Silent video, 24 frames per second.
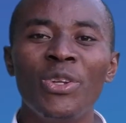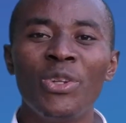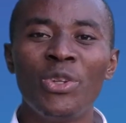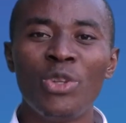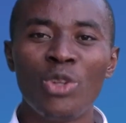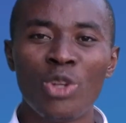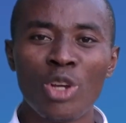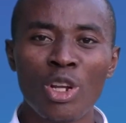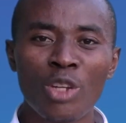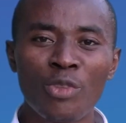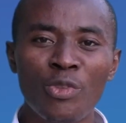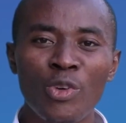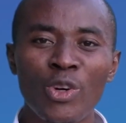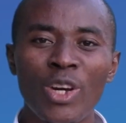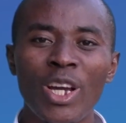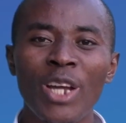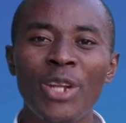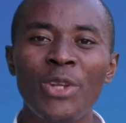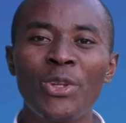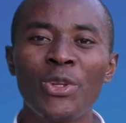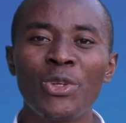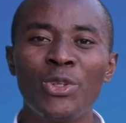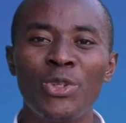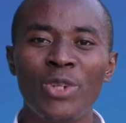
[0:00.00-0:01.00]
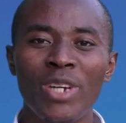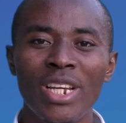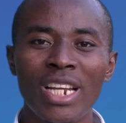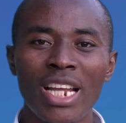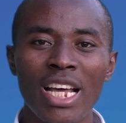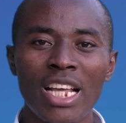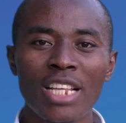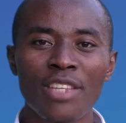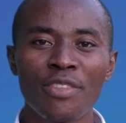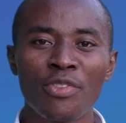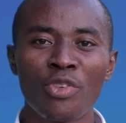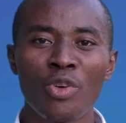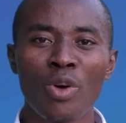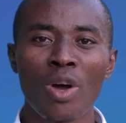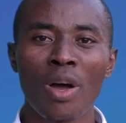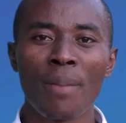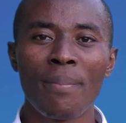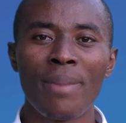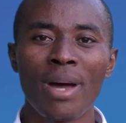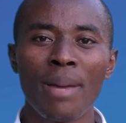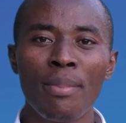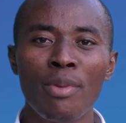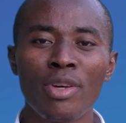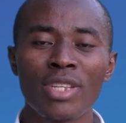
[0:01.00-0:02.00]
Do not forget to join us for our
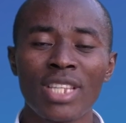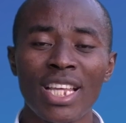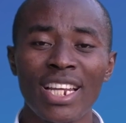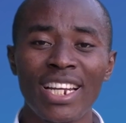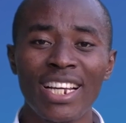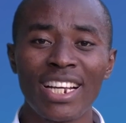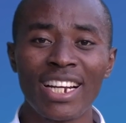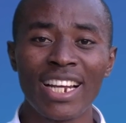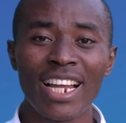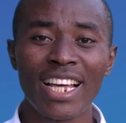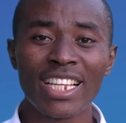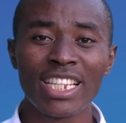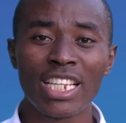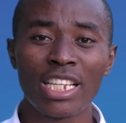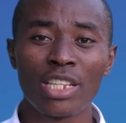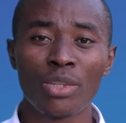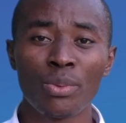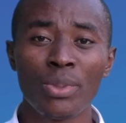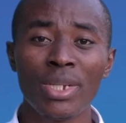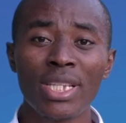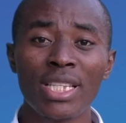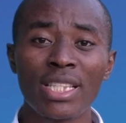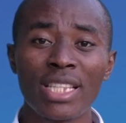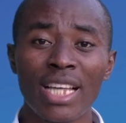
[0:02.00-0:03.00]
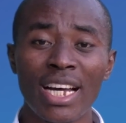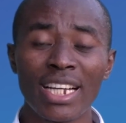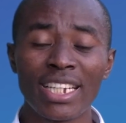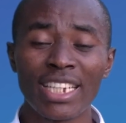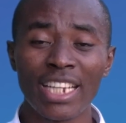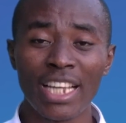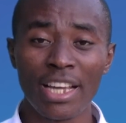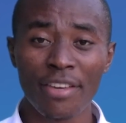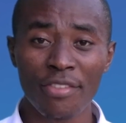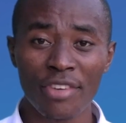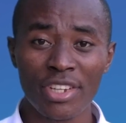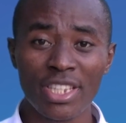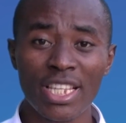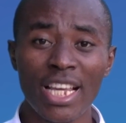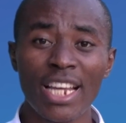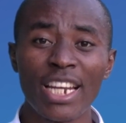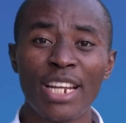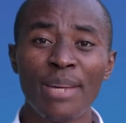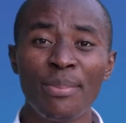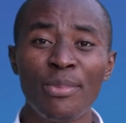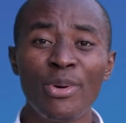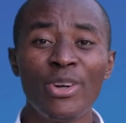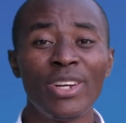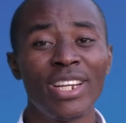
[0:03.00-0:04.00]
Bible study classes We start every
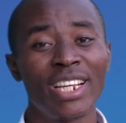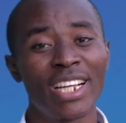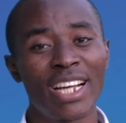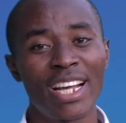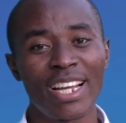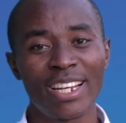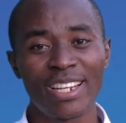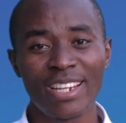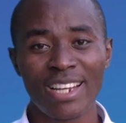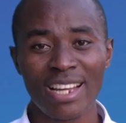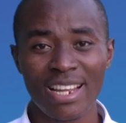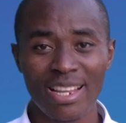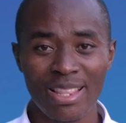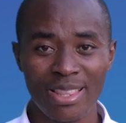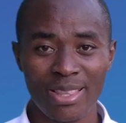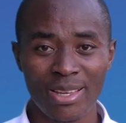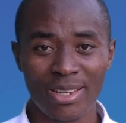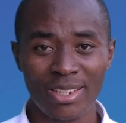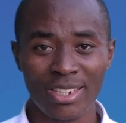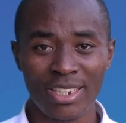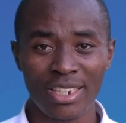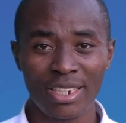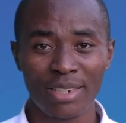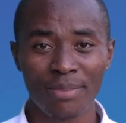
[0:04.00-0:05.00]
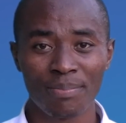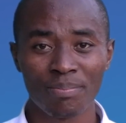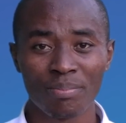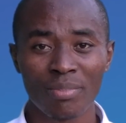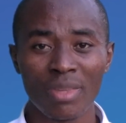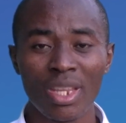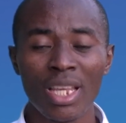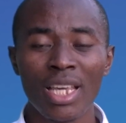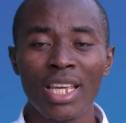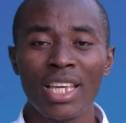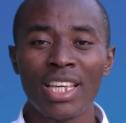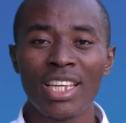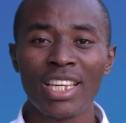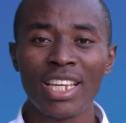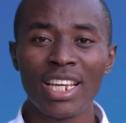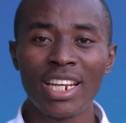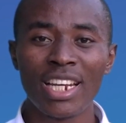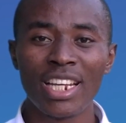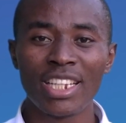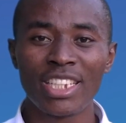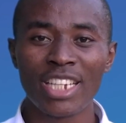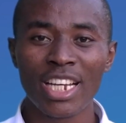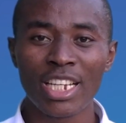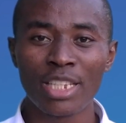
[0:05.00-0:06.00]
Sunday morning at 9.30. Here
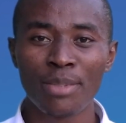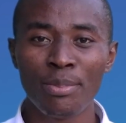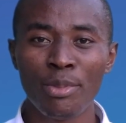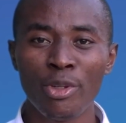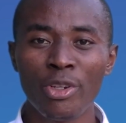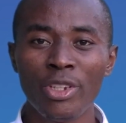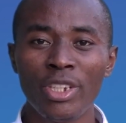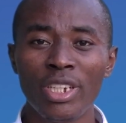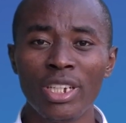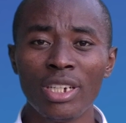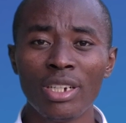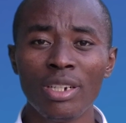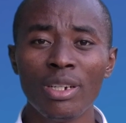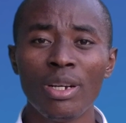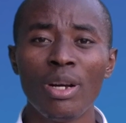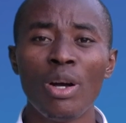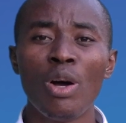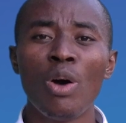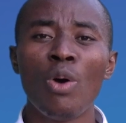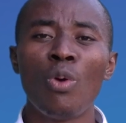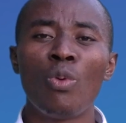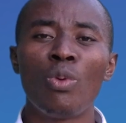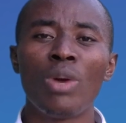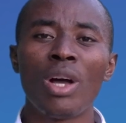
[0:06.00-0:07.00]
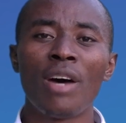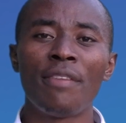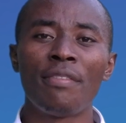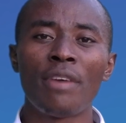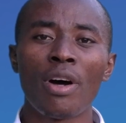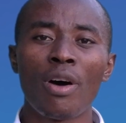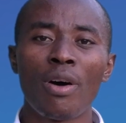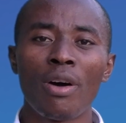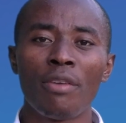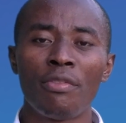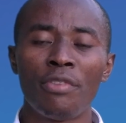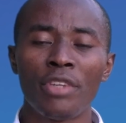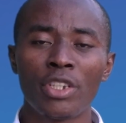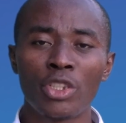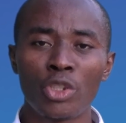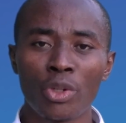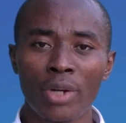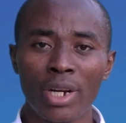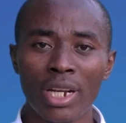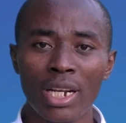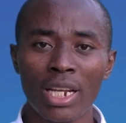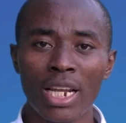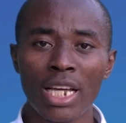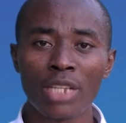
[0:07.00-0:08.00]
in the church building, we have our
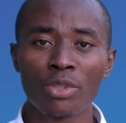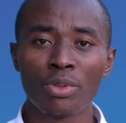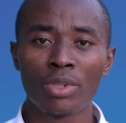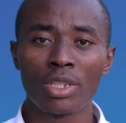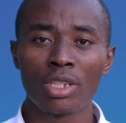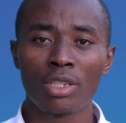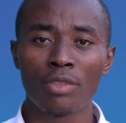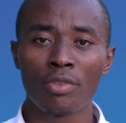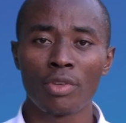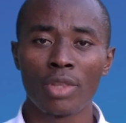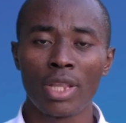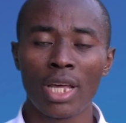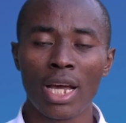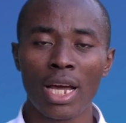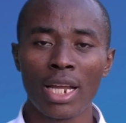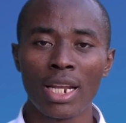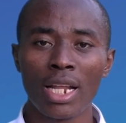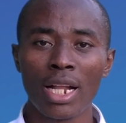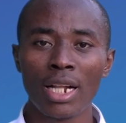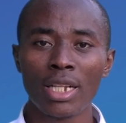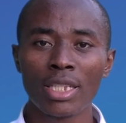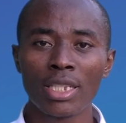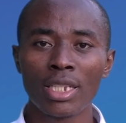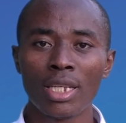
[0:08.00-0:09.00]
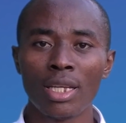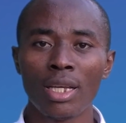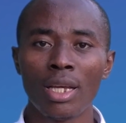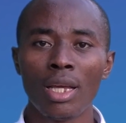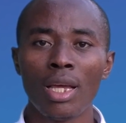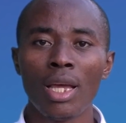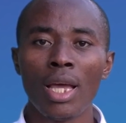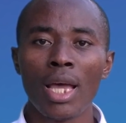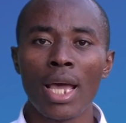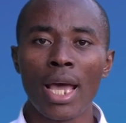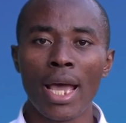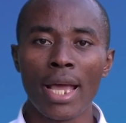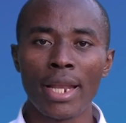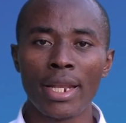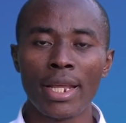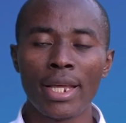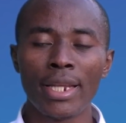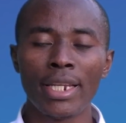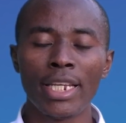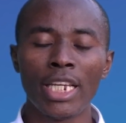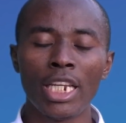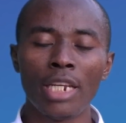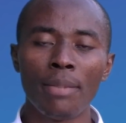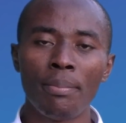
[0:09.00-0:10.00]
victory class which is for the adult, and
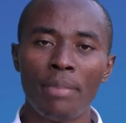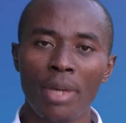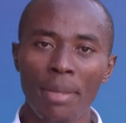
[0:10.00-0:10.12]
then in